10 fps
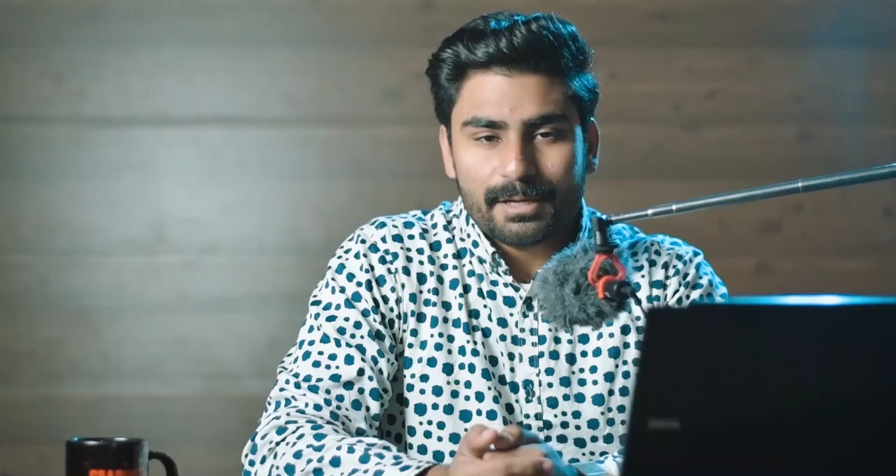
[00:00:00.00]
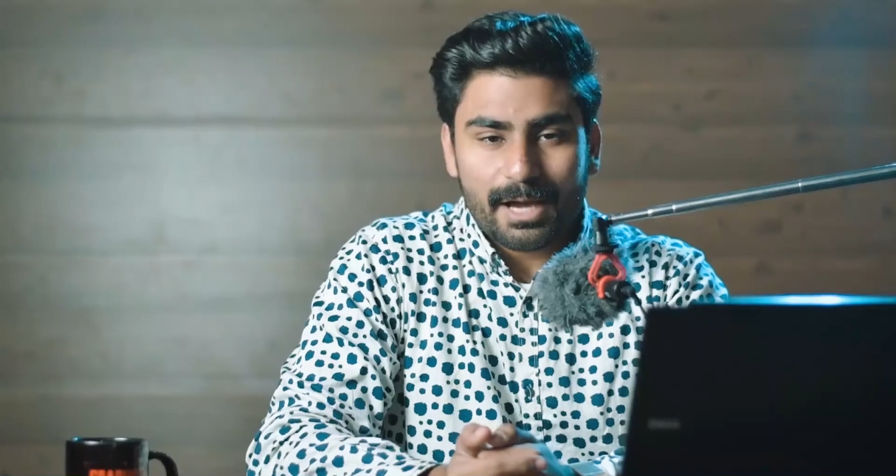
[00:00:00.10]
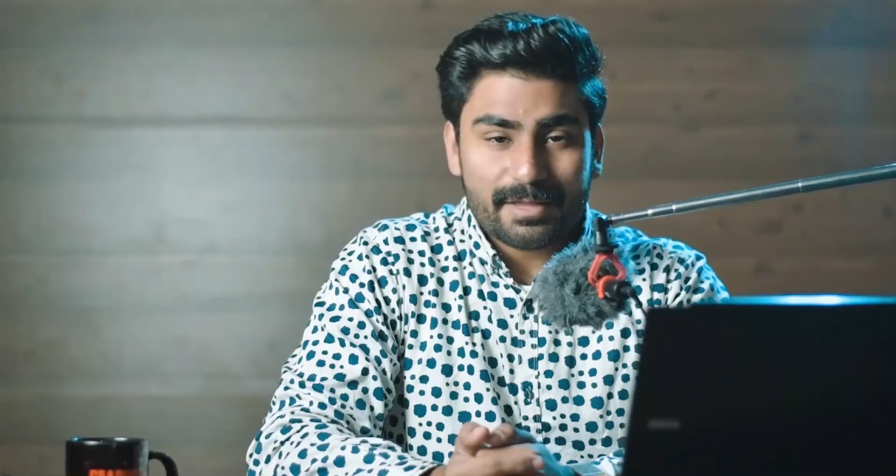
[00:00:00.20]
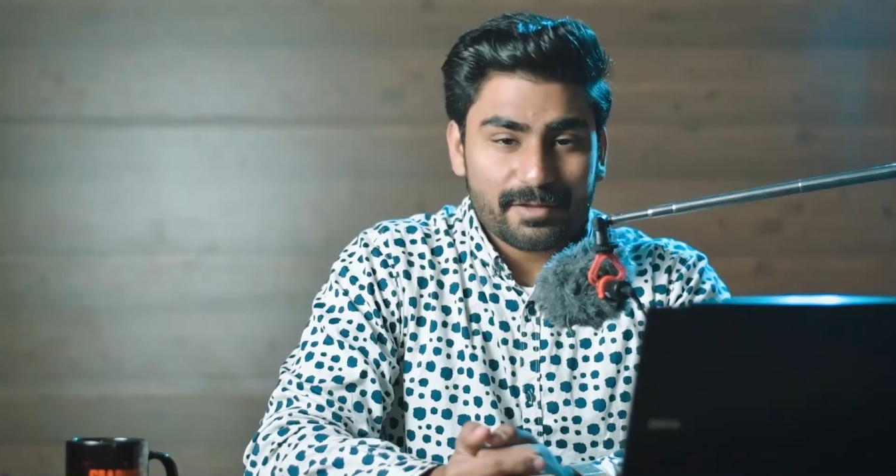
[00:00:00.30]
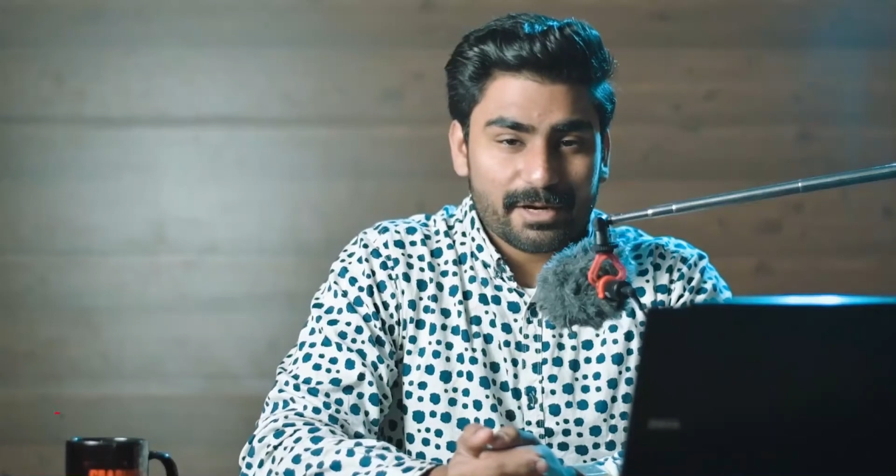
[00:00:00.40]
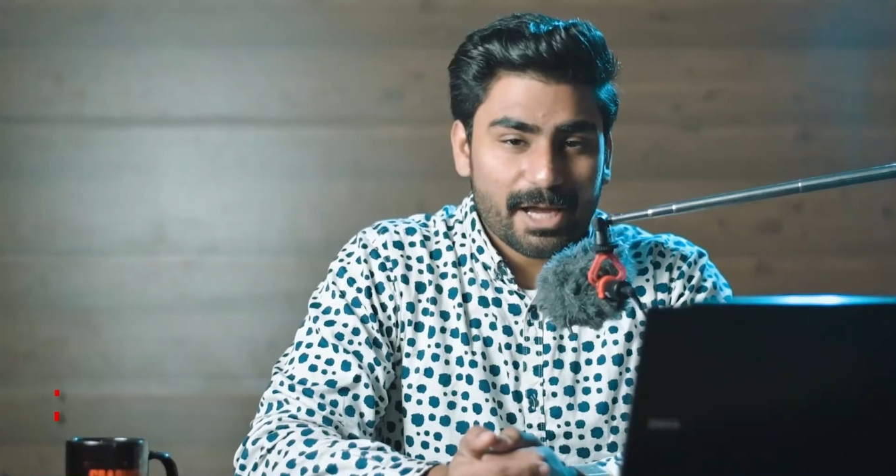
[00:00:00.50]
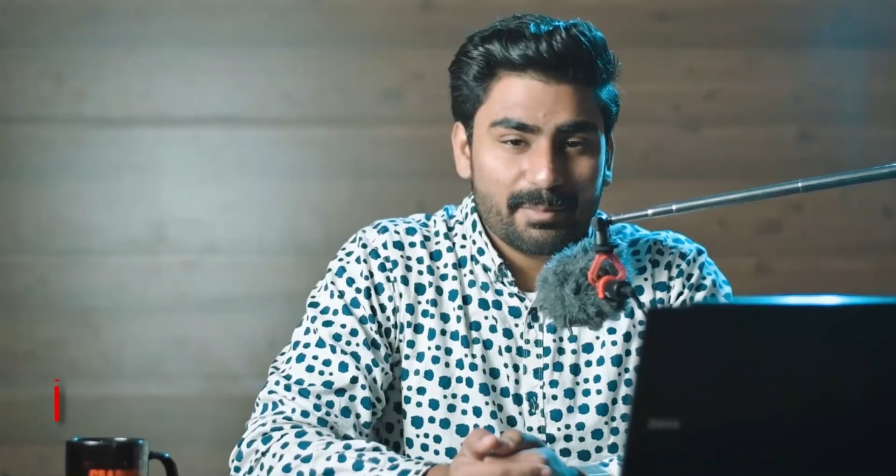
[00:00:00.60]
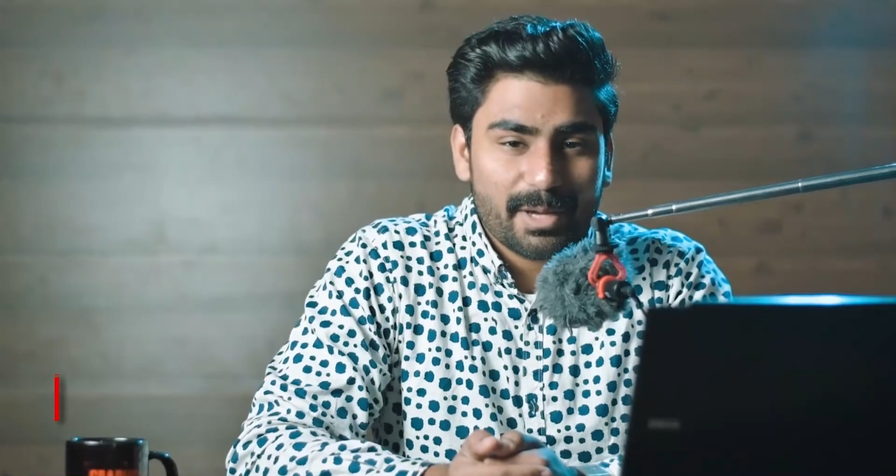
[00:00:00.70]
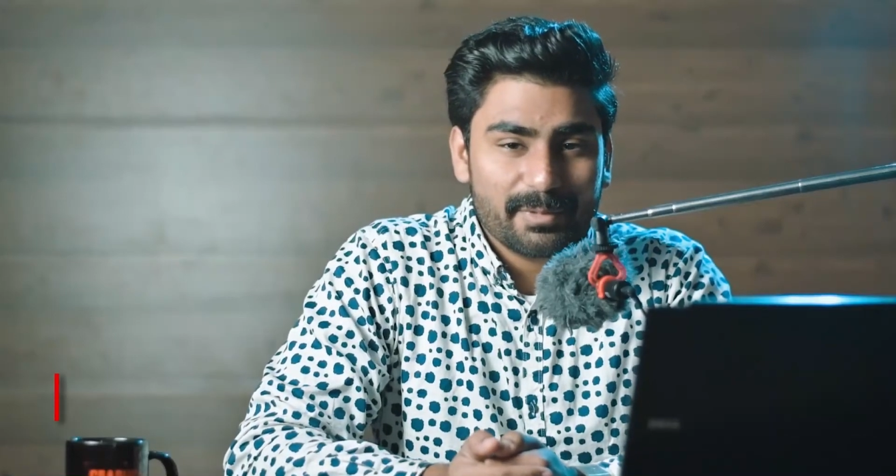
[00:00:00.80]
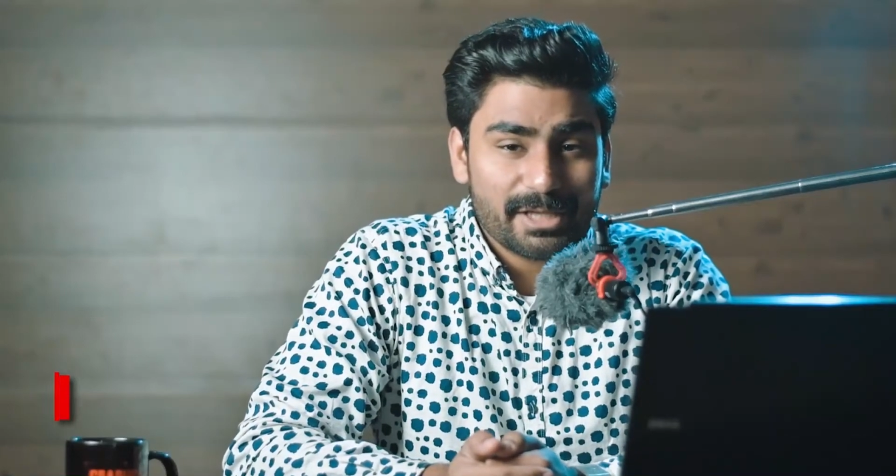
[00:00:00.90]
Hi there,
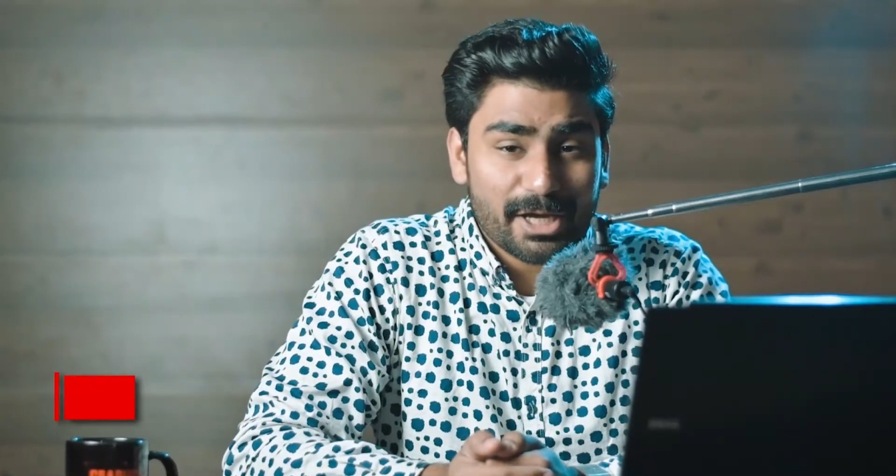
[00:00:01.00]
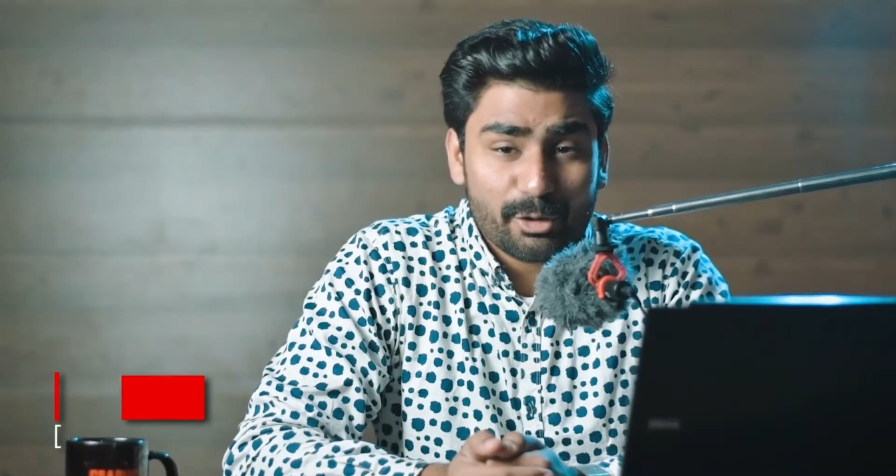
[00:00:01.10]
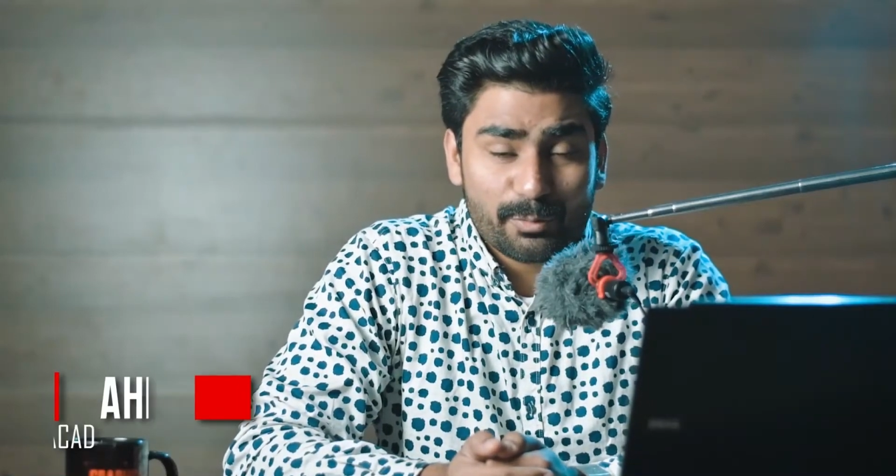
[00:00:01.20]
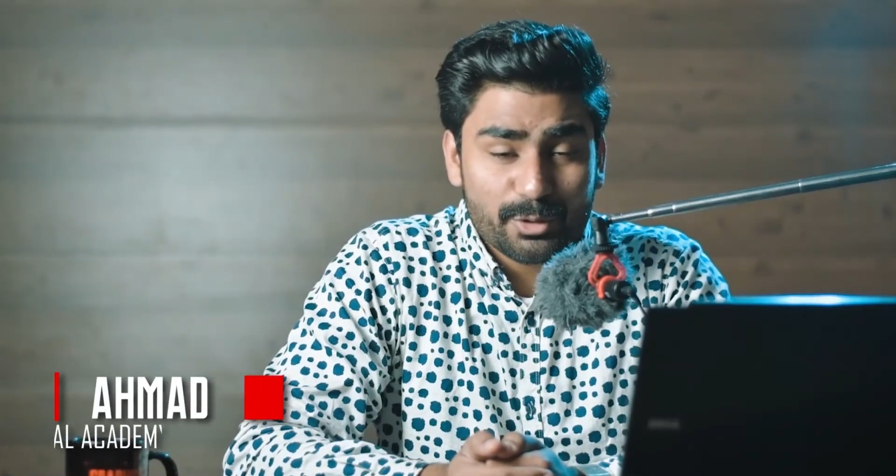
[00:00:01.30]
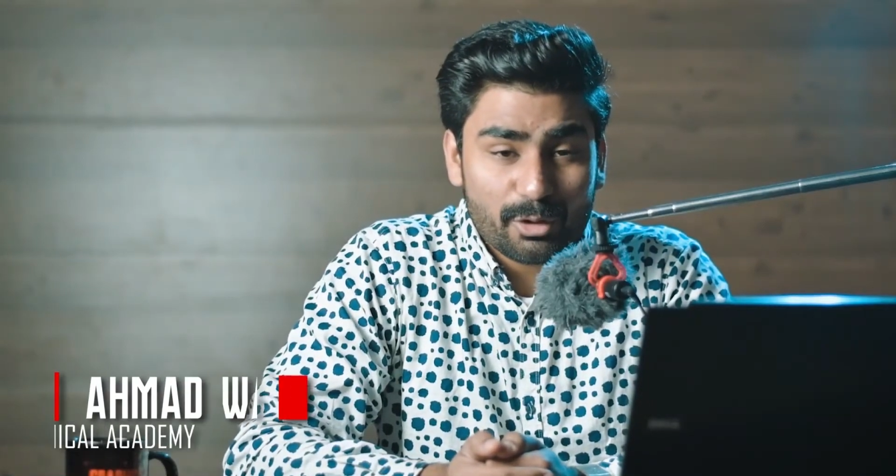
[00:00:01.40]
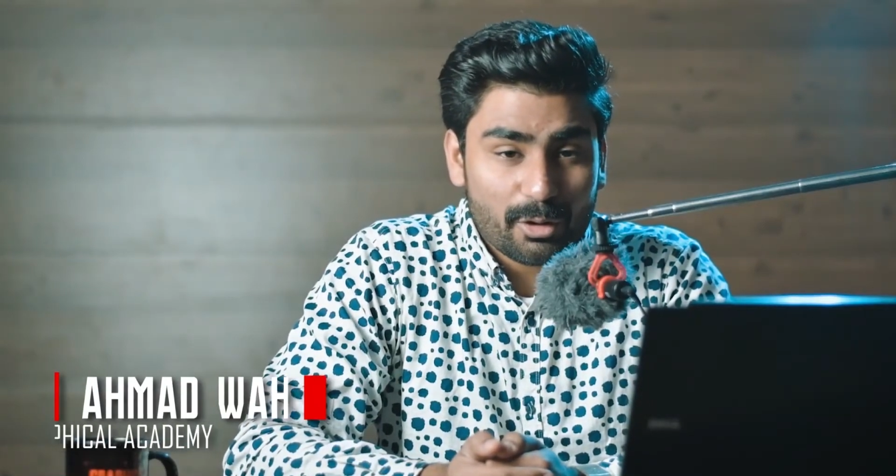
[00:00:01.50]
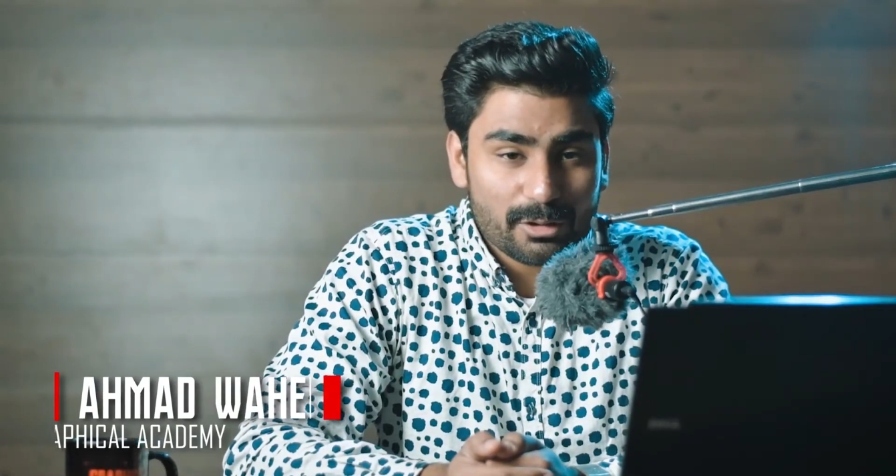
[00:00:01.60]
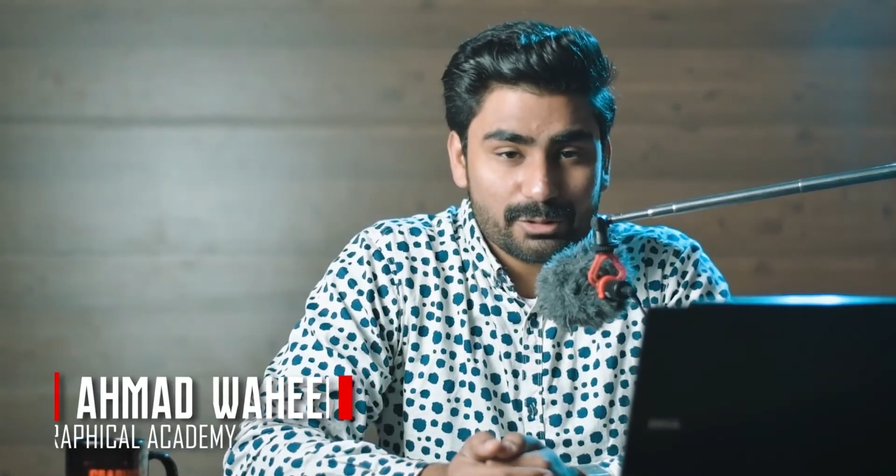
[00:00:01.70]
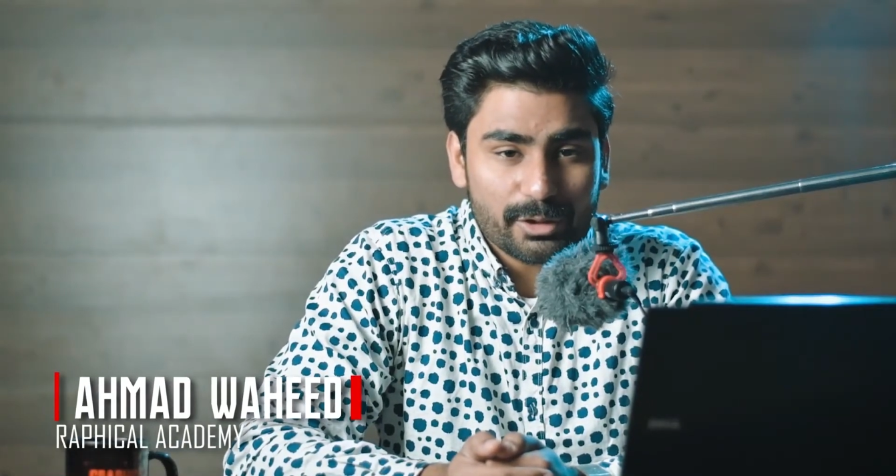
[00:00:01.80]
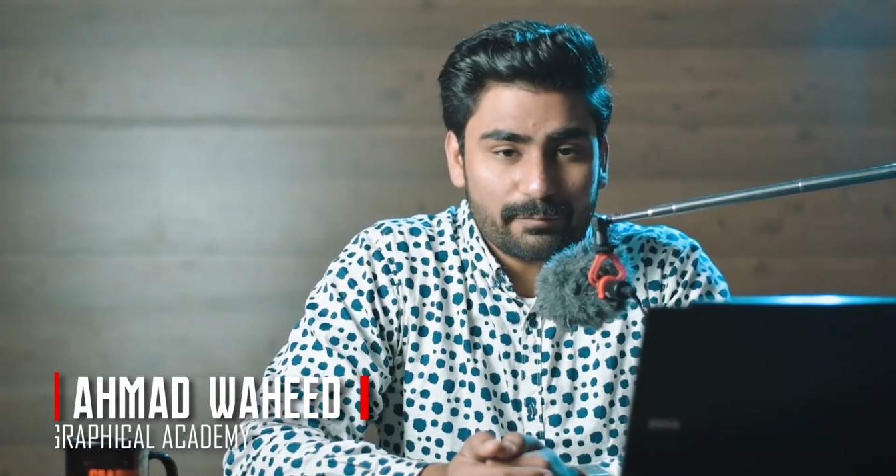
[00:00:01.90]
I'm Ahmad. I hope you are
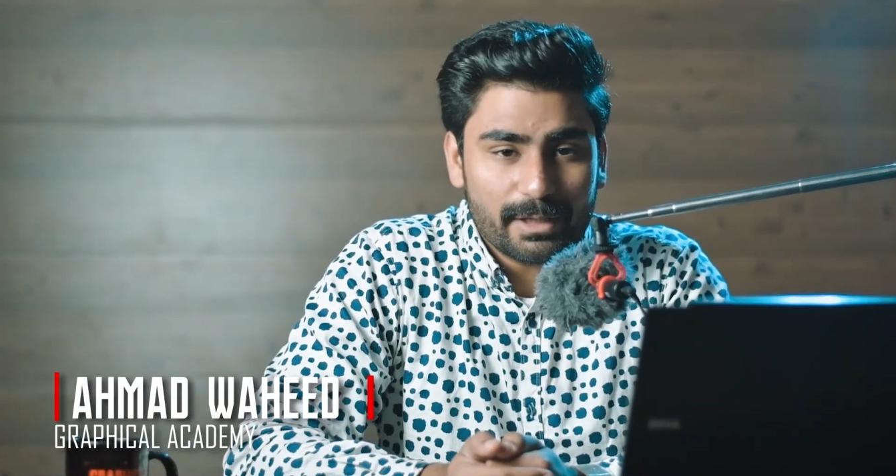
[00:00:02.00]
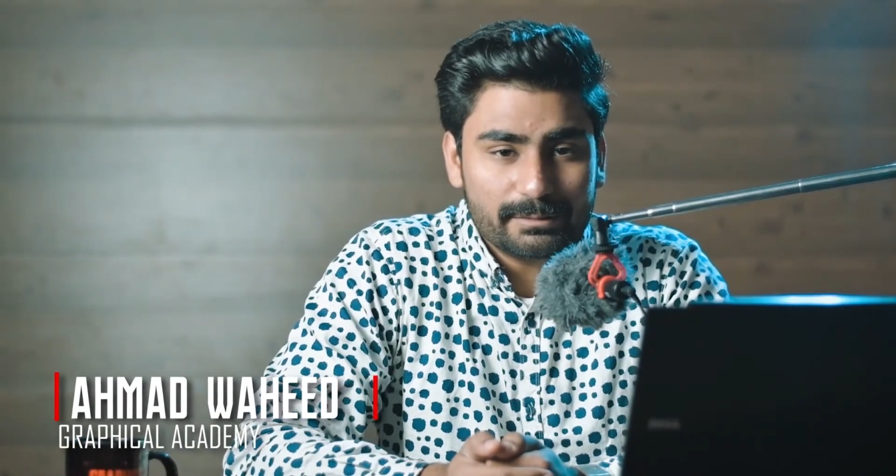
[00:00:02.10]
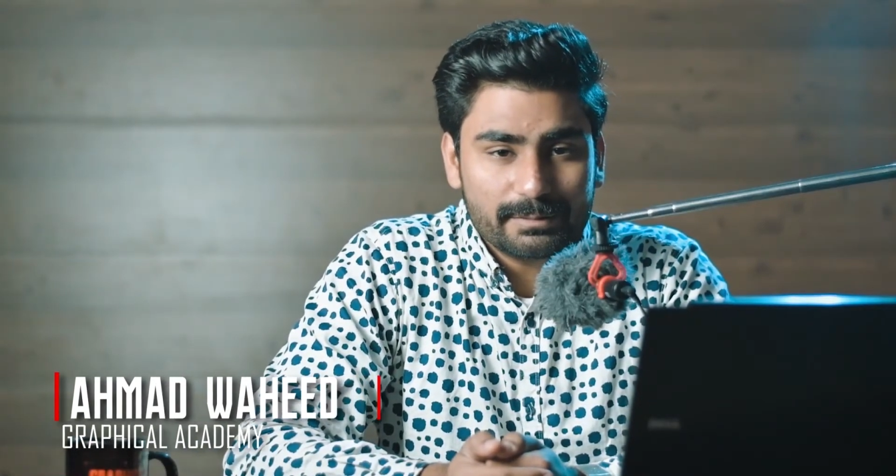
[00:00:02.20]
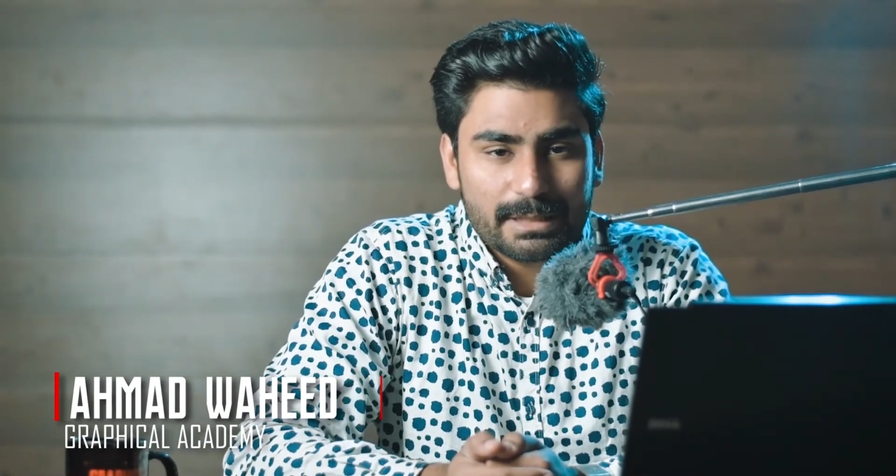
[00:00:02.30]
all doing well.